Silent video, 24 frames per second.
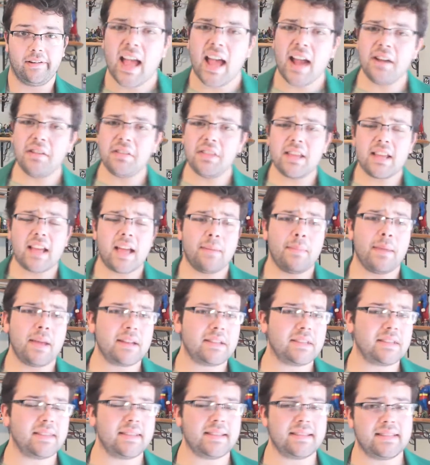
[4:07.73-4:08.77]
I don't think I
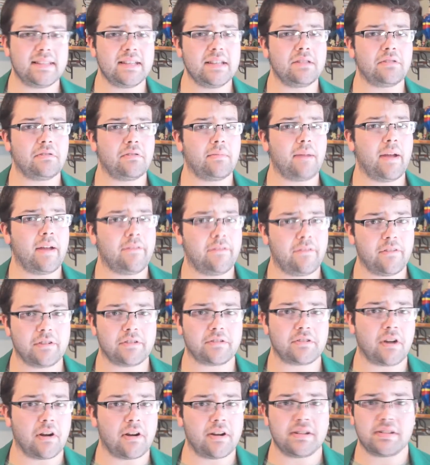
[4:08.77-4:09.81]
mentioned this either in my
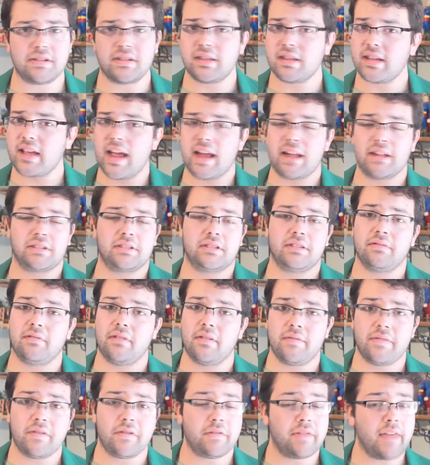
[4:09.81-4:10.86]
first Guardians of the Galaxy
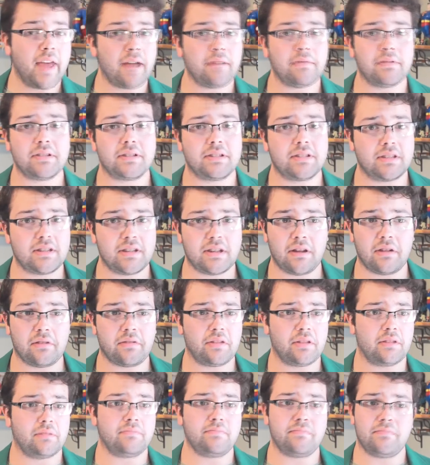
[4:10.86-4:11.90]
review, and that was, you know,
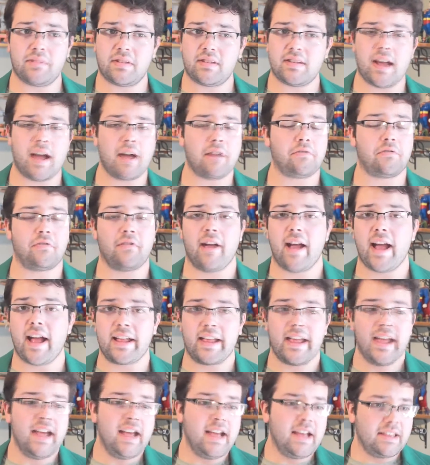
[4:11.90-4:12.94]
the
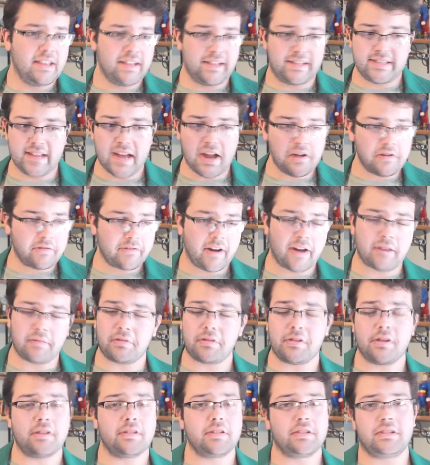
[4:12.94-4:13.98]
soundtrack. The soundtrack
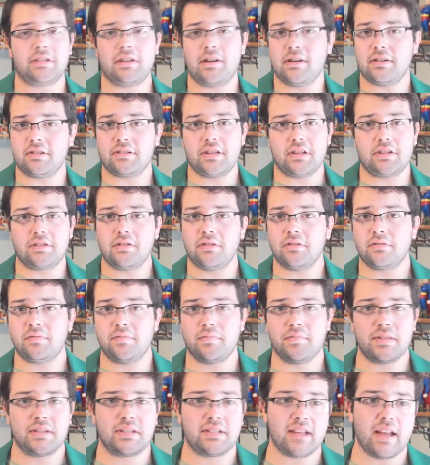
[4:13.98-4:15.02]
with all the songs they chose
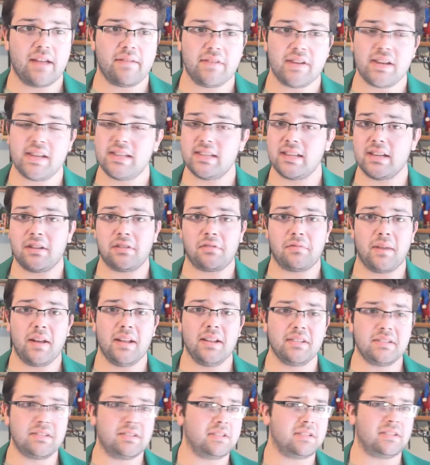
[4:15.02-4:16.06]
from the 70s, and as
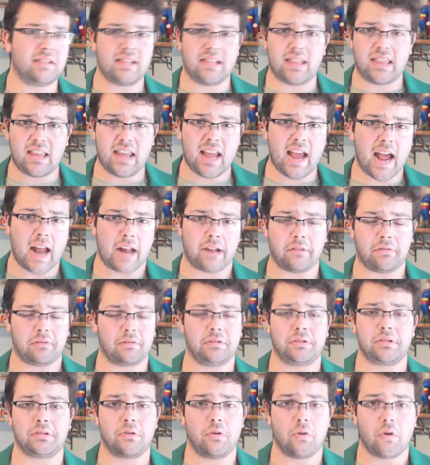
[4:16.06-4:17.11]
well as the
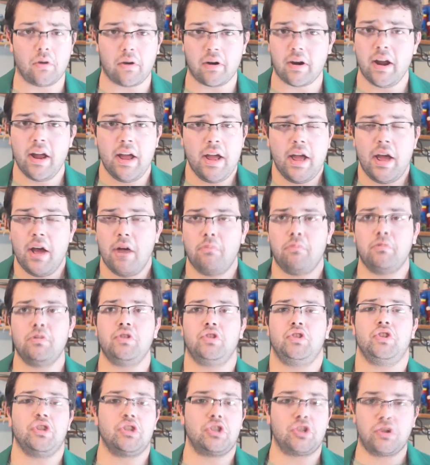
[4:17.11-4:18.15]
theatrical score,
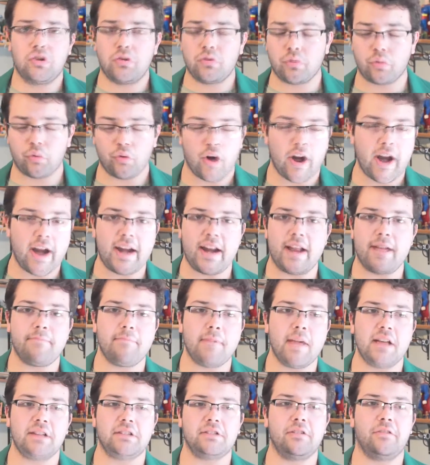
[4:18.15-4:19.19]
was just great. It
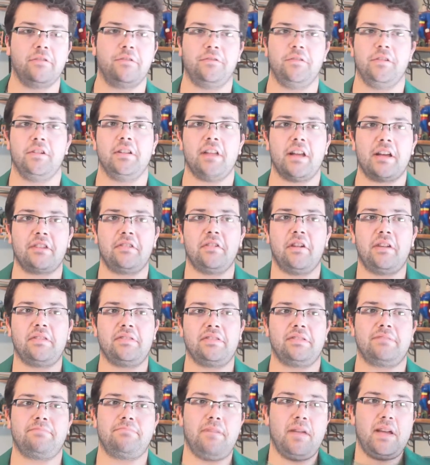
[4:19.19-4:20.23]
makes you feel like you're on
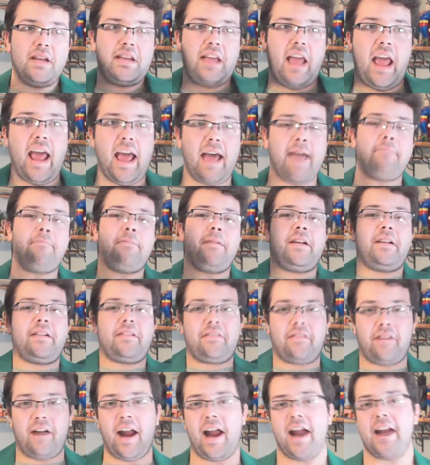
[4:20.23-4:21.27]
this big, epic,
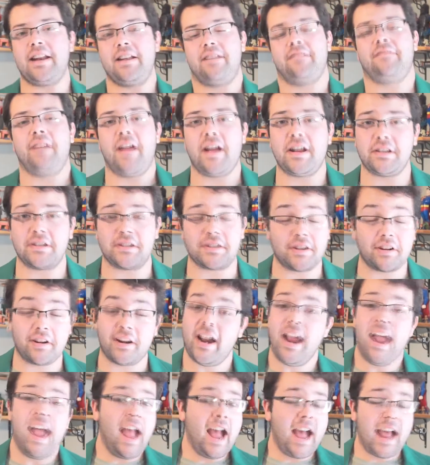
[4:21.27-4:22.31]
grand
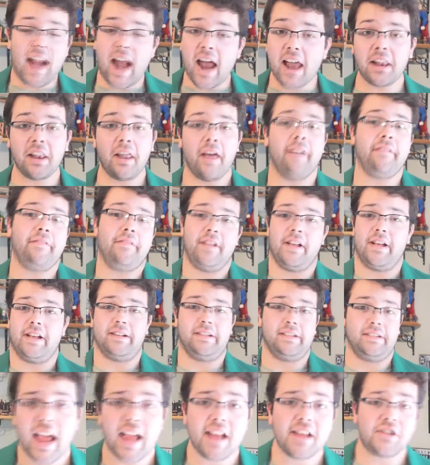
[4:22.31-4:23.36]
adventure, and I loved it.
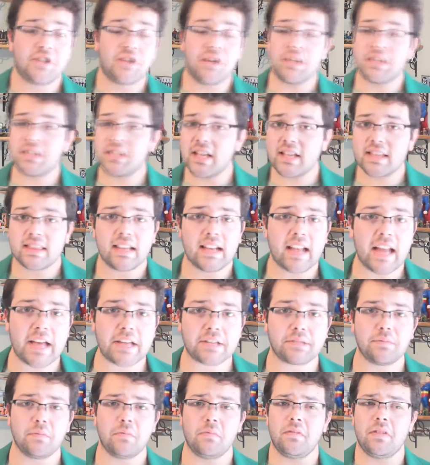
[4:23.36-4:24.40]
And just like the
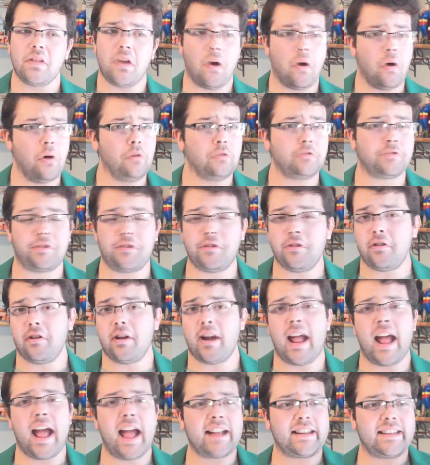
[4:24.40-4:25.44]
last movie, the whole third
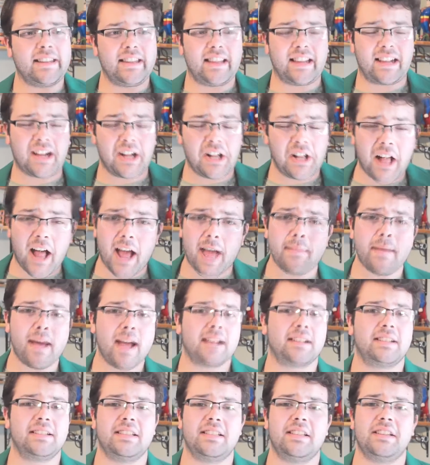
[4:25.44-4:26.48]
act and the
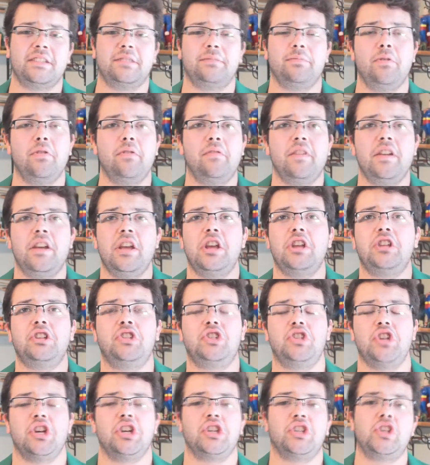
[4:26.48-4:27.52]
climax of this movie
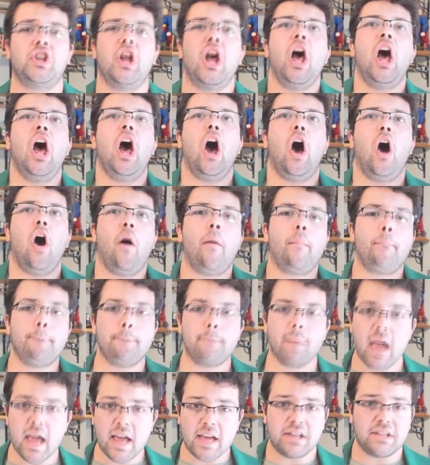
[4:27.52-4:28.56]
is just
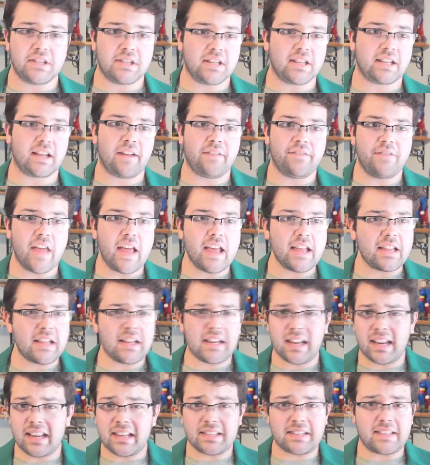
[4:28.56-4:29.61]
amazing. If they
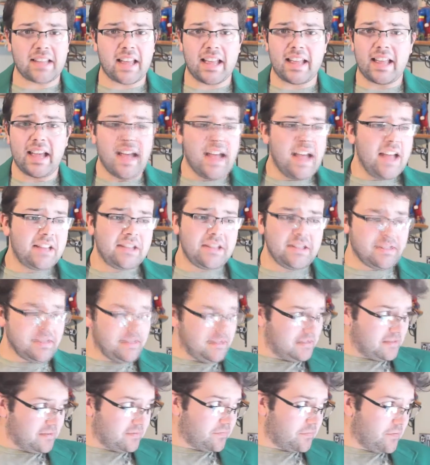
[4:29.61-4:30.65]
can just, like, just,
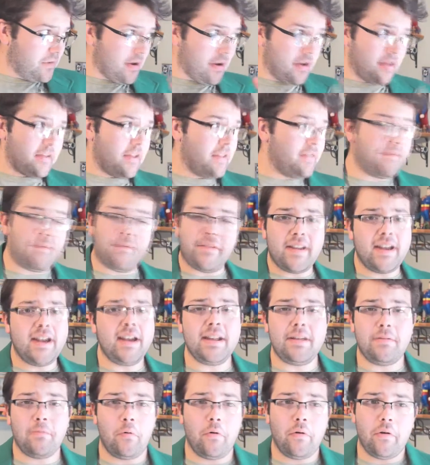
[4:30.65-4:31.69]
for
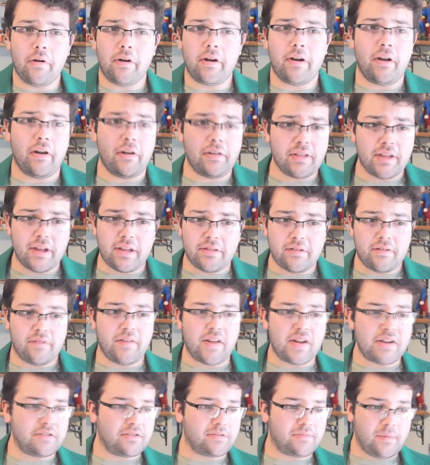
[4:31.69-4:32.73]
Infinity War and all the other
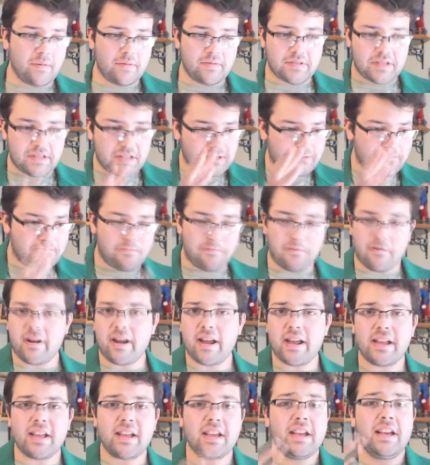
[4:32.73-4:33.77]
Avengers movies, just
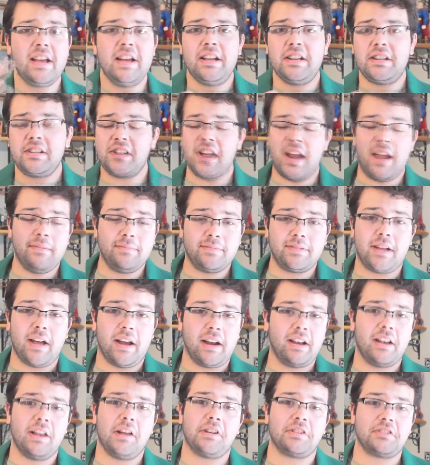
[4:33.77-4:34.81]
bring James
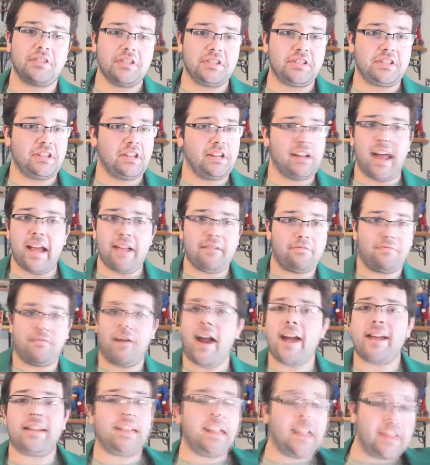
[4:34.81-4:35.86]
Gunn along just to, like,
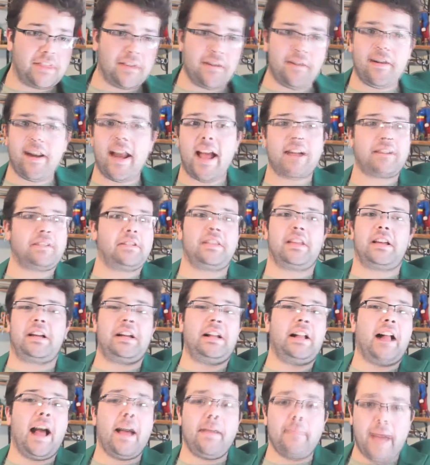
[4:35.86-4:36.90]
write the third act of the
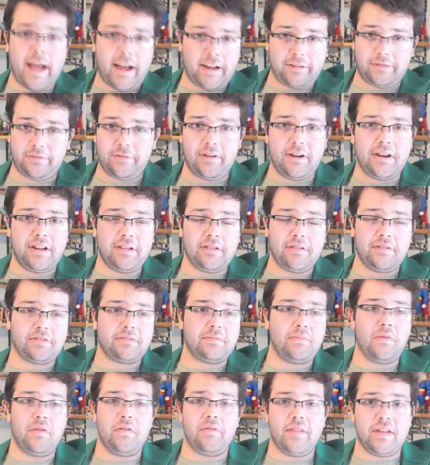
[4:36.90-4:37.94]
climax for any of
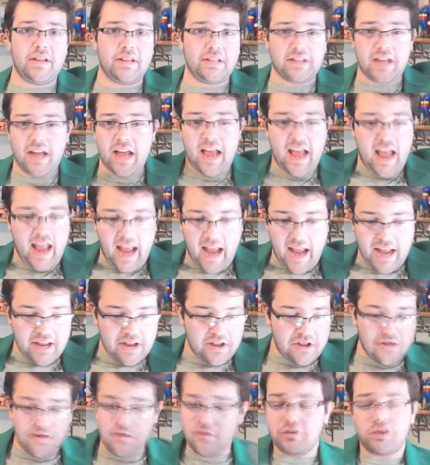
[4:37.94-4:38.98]
those movies, and
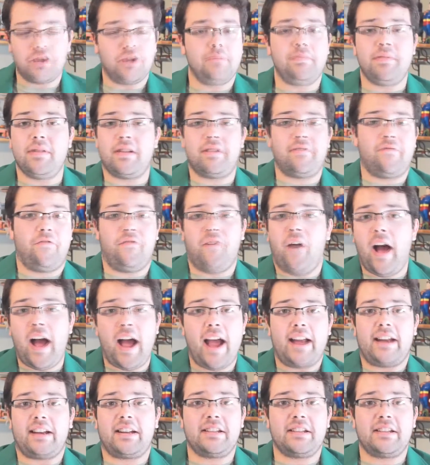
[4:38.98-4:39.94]
you should be fine.